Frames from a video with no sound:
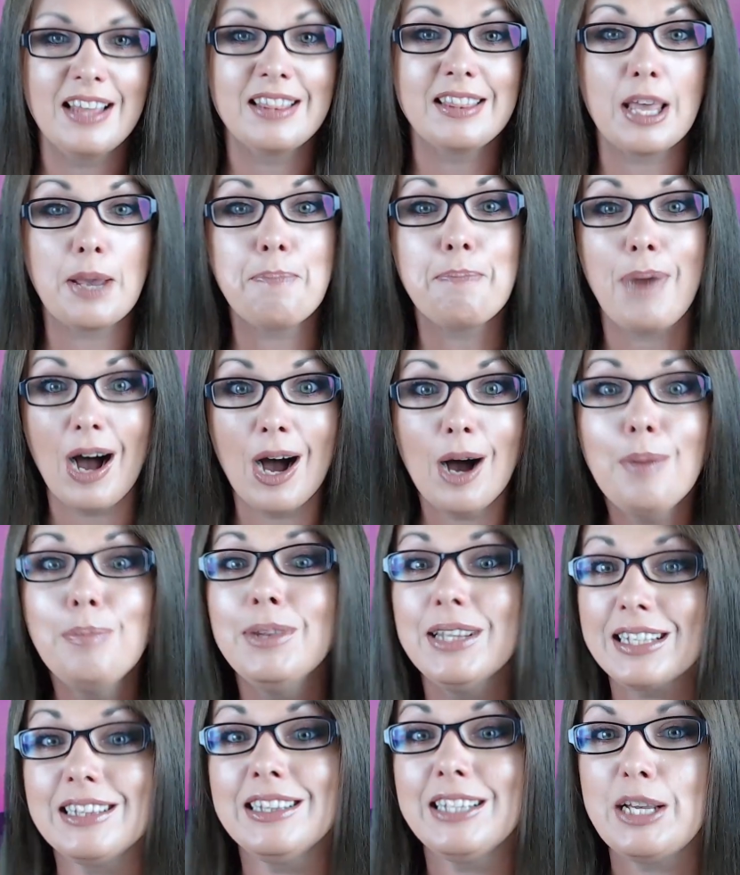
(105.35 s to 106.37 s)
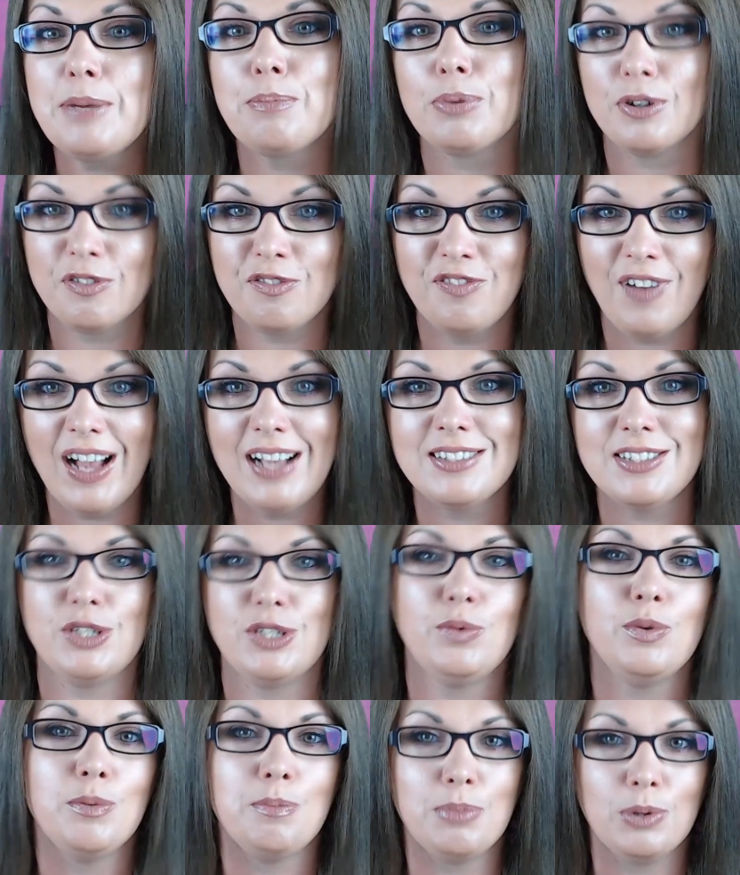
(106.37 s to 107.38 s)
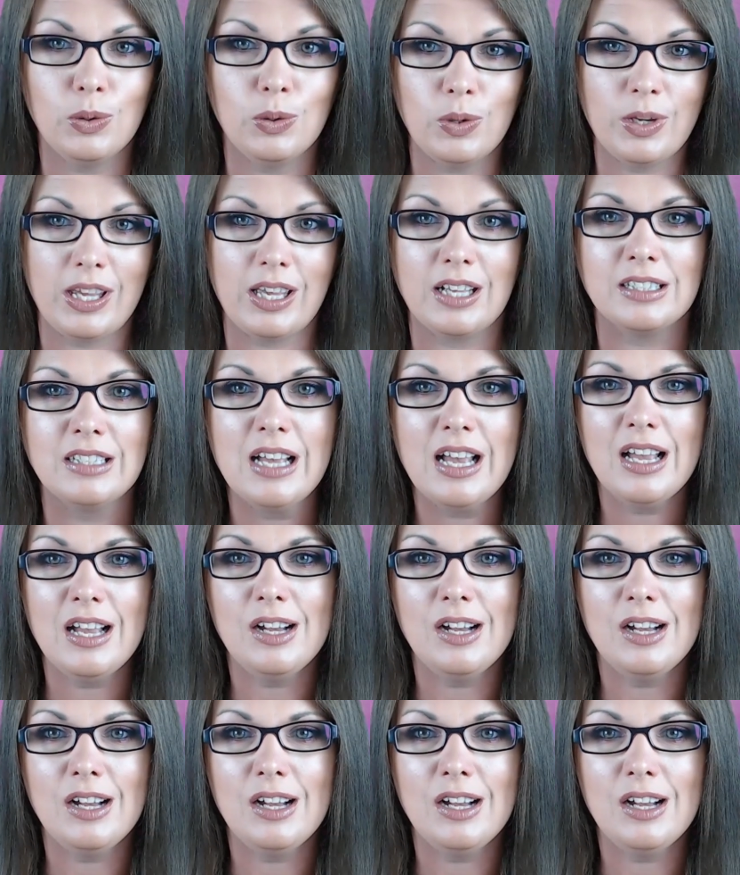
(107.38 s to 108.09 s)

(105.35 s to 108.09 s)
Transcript: they publicly profess to employing